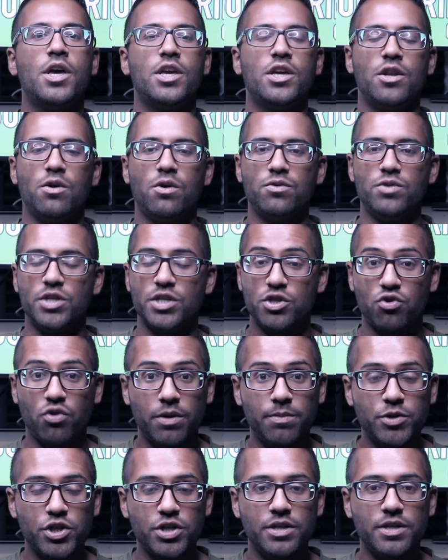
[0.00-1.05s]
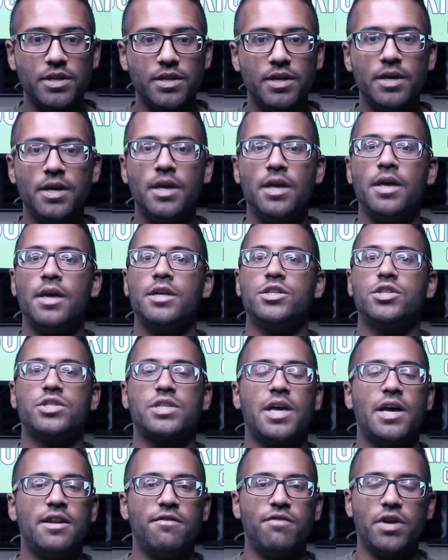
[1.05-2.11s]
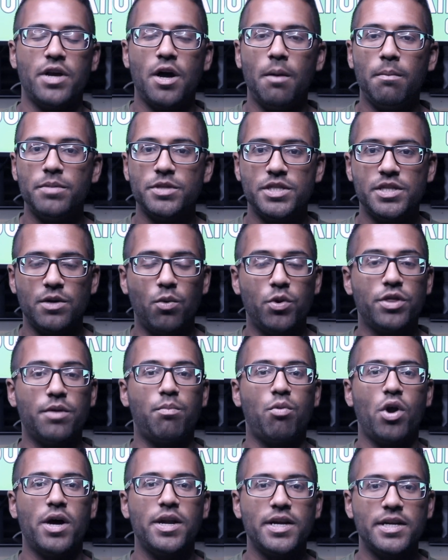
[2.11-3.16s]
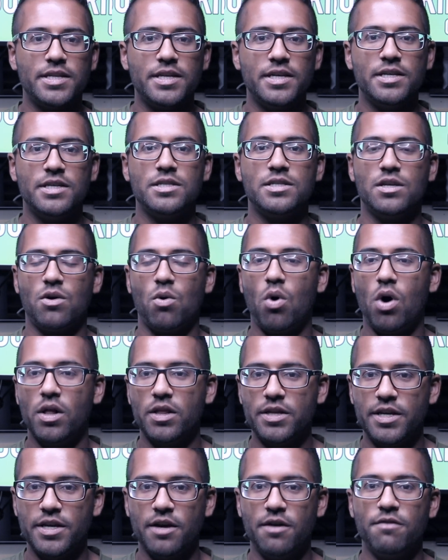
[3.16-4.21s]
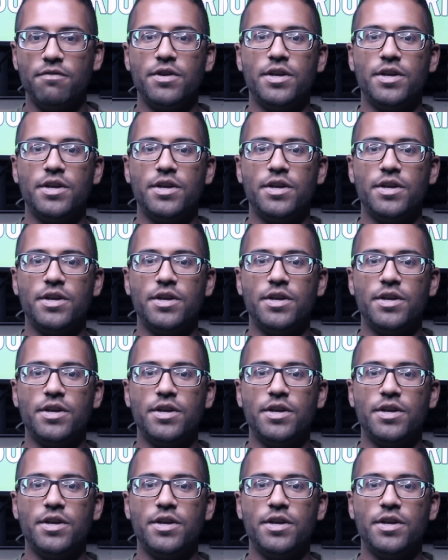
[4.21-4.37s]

description just kind of encompassing what the product is, the quality of